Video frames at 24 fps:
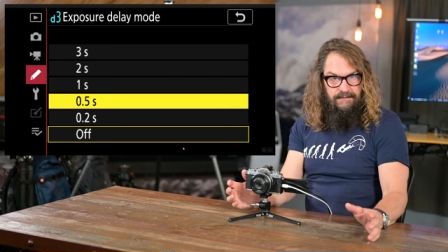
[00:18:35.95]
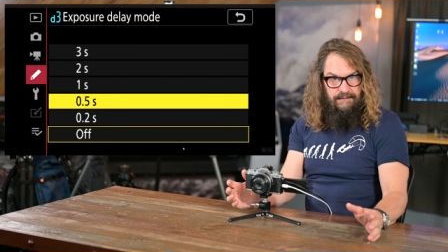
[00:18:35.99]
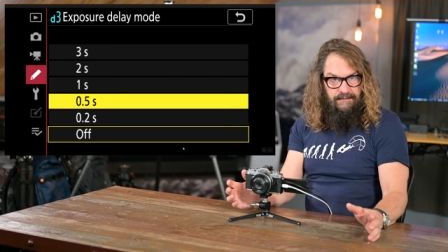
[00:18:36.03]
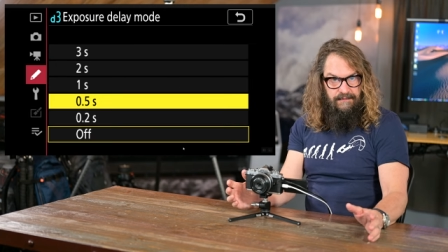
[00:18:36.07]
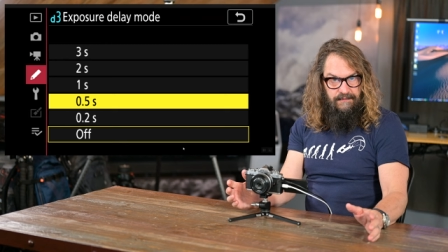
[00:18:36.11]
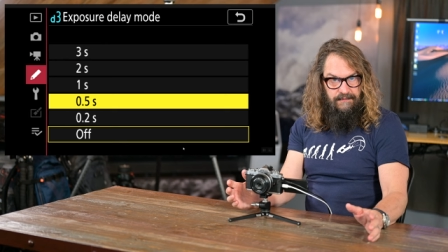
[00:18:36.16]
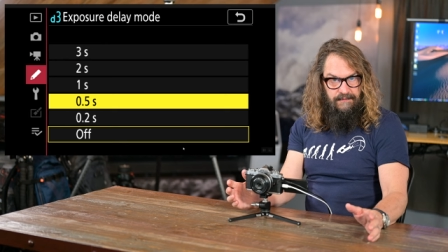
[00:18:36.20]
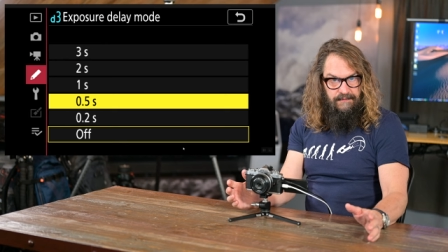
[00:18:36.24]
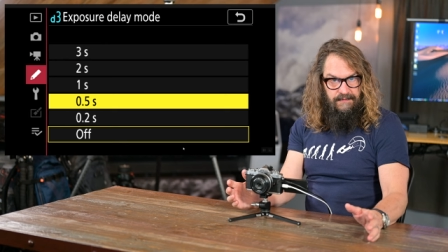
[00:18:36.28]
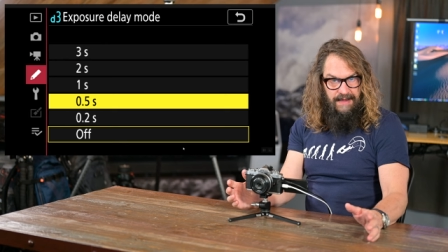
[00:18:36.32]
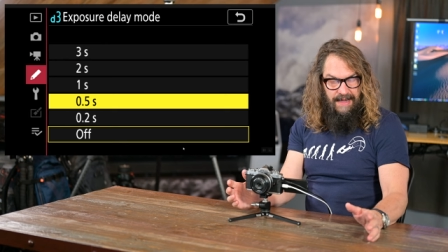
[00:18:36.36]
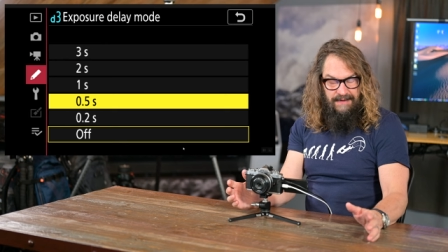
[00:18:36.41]

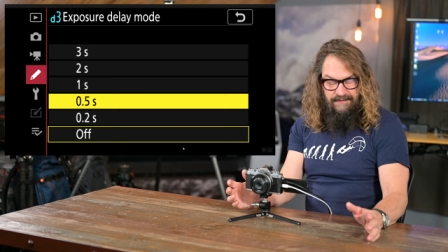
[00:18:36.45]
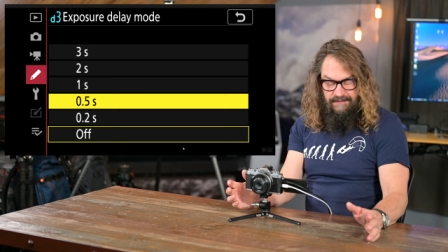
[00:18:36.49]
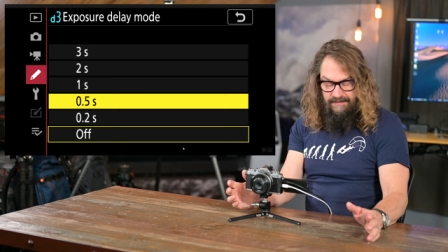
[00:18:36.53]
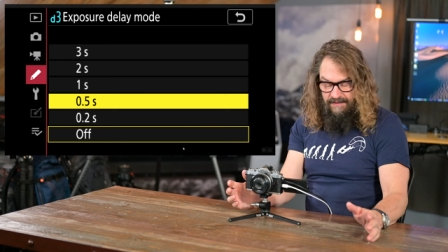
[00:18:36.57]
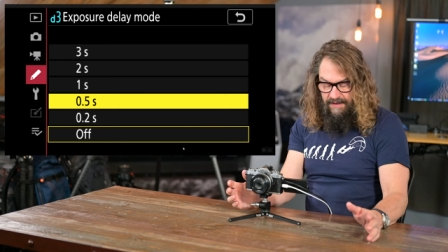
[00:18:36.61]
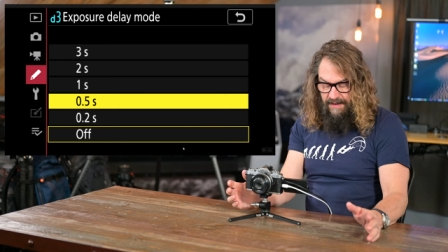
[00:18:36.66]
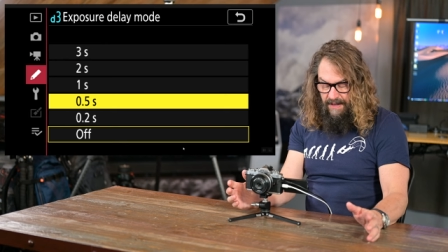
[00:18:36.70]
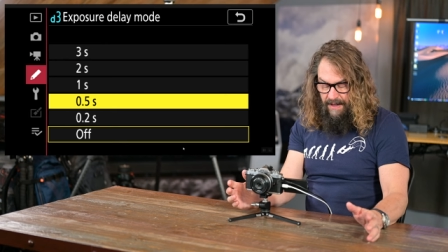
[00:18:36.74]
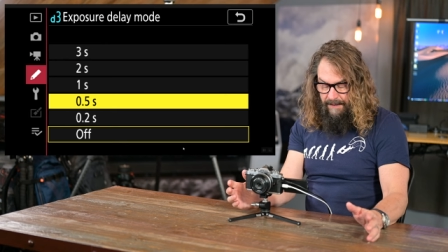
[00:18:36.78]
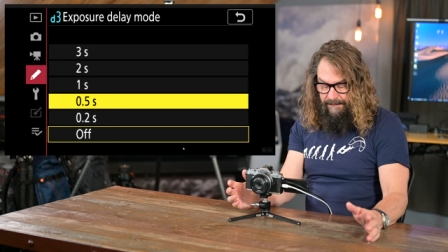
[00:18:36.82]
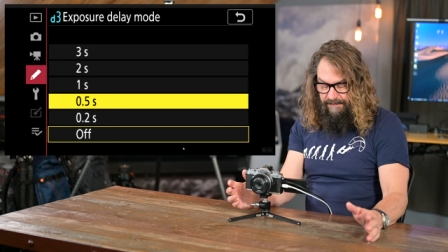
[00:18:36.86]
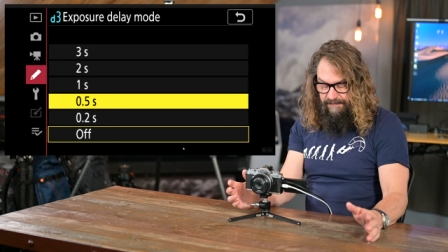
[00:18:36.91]
sets
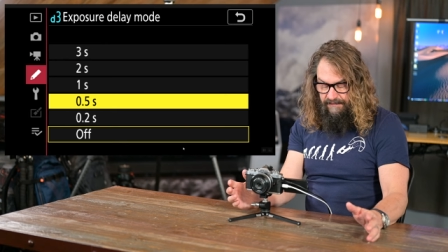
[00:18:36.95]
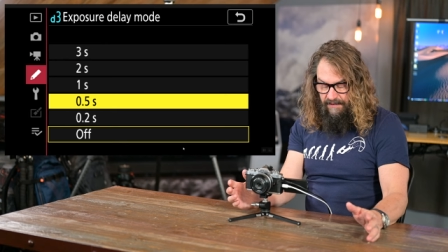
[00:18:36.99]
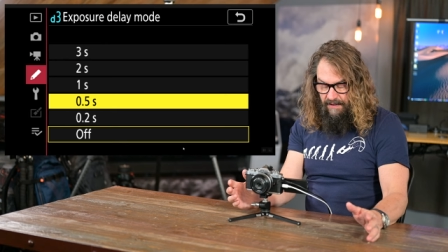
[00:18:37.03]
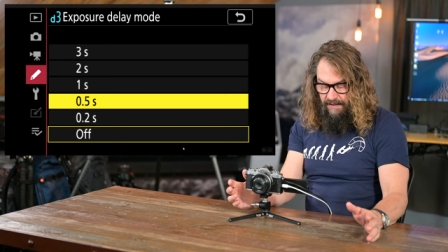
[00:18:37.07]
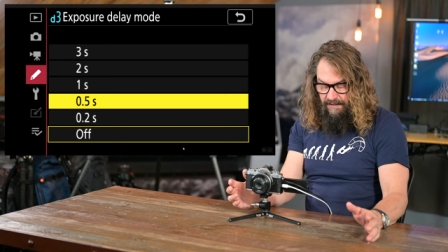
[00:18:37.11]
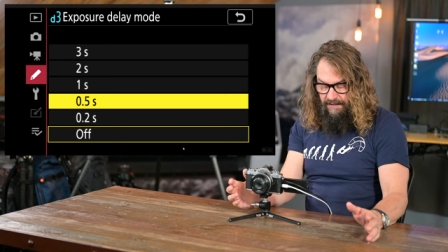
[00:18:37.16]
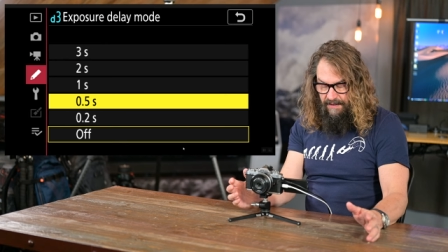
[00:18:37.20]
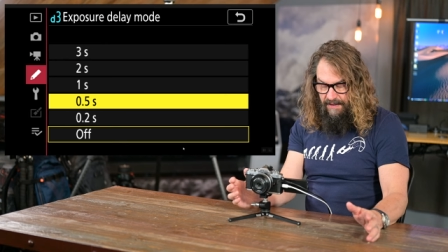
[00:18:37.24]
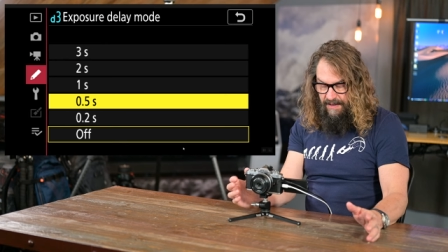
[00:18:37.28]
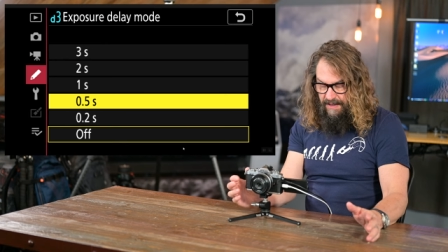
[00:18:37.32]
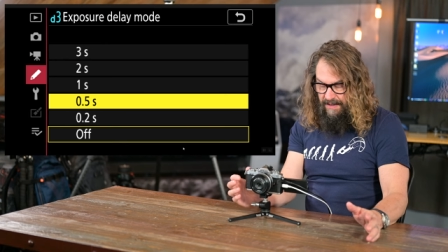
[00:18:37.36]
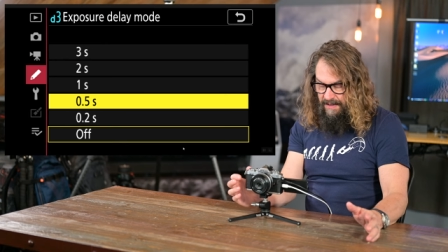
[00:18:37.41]
it up
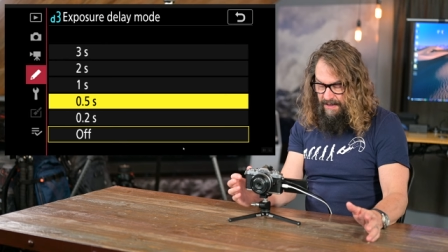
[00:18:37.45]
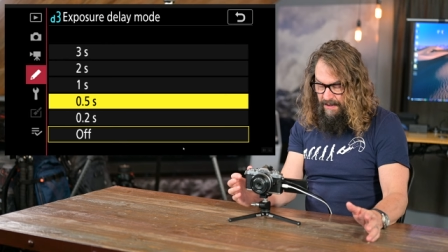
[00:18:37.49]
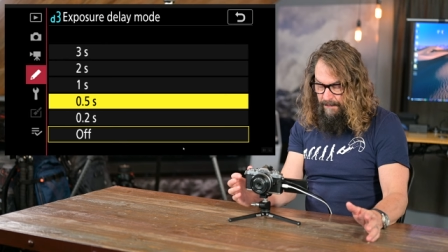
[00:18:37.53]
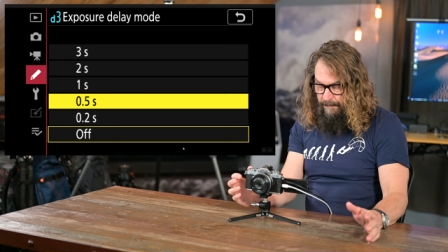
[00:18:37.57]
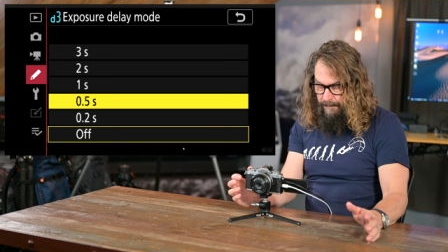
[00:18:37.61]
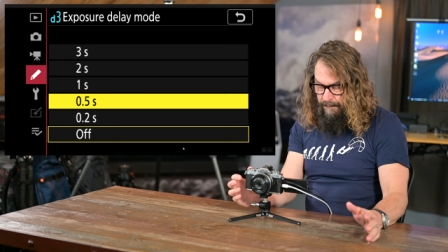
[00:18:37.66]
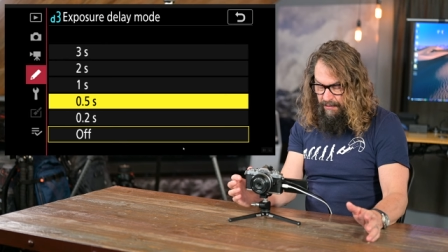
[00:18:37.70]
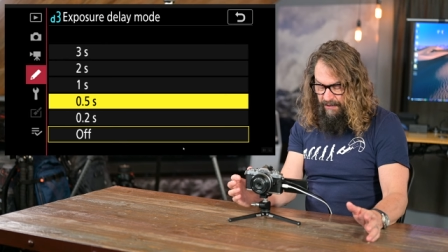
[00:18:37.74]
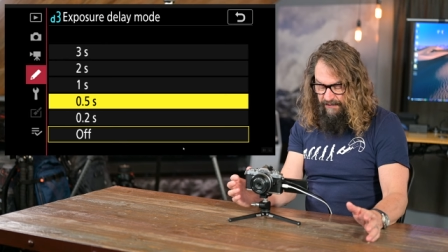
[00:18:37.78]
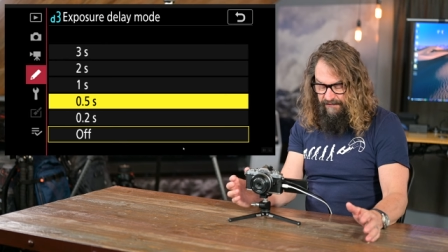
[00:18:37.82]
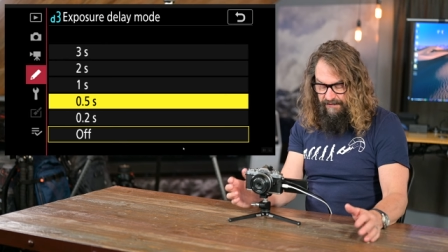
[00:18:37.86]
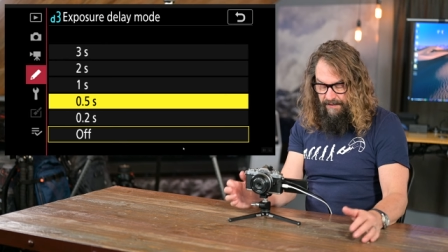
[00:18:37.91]
so that you
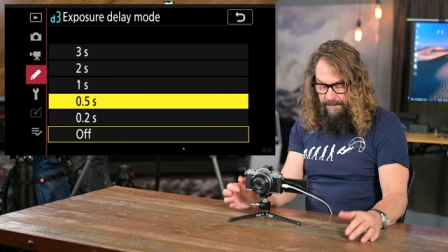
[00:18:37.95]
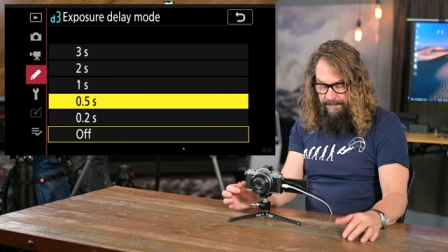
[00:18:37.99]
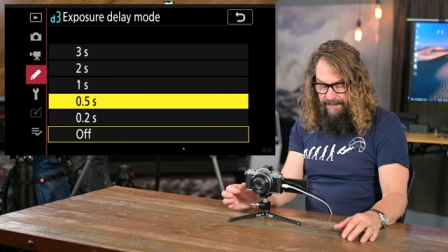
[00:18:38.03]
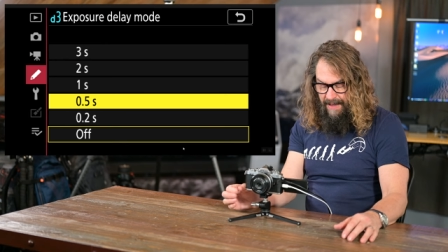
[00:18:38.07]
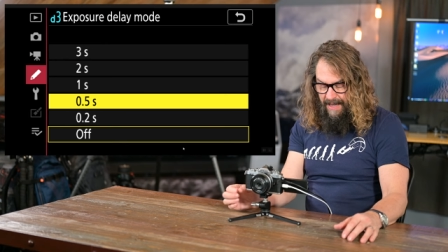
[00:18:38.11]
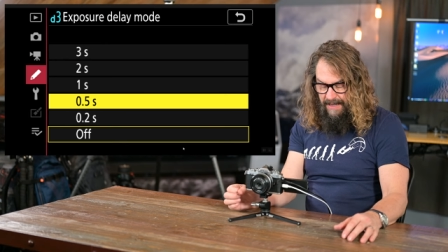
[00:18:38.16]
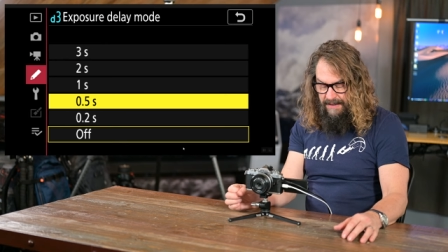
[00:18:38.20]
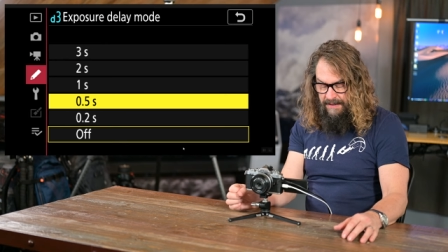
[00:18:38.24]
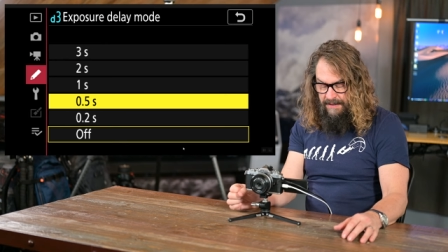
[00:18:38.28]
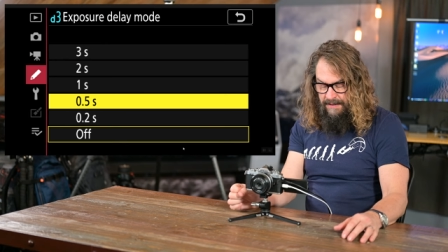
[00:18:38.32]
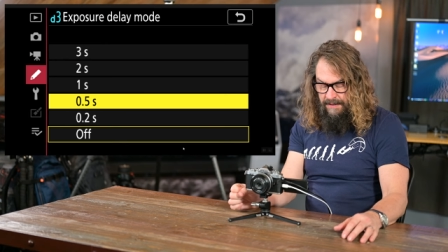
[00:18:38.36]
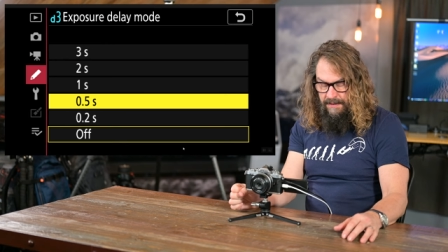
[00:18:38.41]
push the
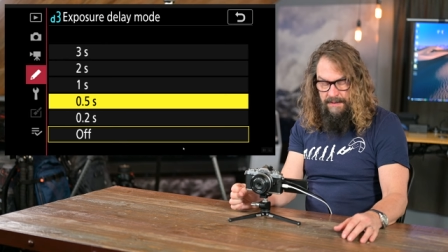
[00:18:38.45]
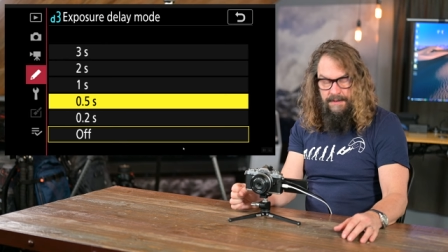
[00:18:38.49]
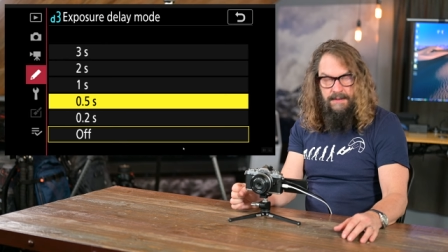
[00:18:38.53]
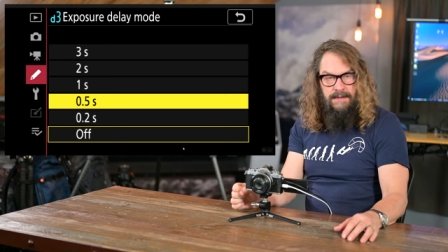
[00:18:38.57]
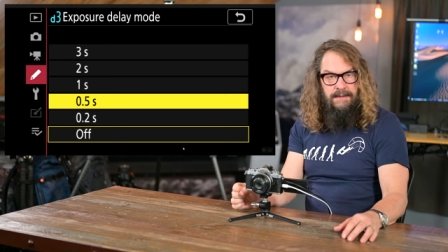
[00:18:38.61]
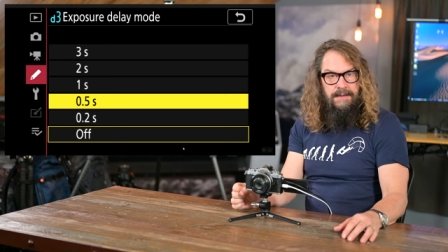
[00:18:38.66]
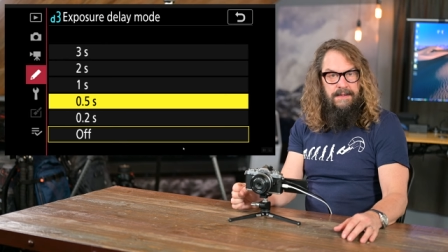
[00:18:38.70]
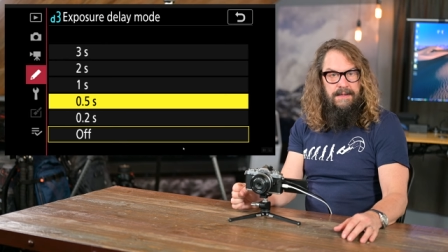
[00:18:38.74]
button,